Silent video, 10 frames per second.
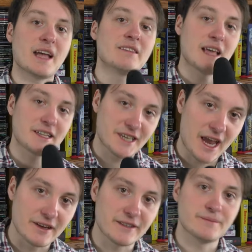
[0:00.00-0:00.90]
That that's
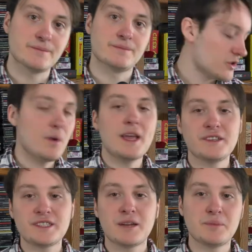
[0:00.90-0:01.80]
canon. The way
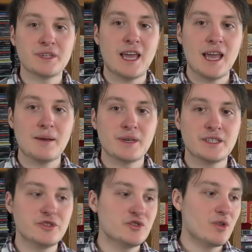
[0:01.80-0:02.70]
you set up your game
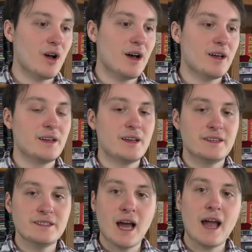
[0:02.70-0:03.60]
is you draw
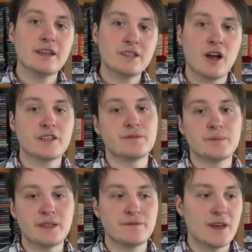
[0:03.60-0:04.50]
nine cards from
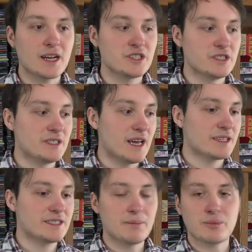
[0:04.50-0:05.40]
the infection
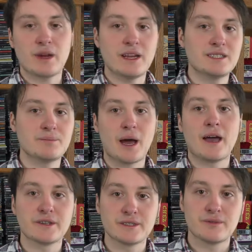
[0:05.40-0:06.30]
deck, separated into
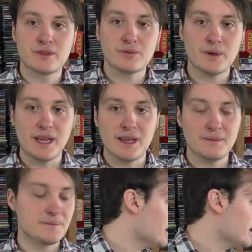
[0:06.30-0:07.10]
piles of three.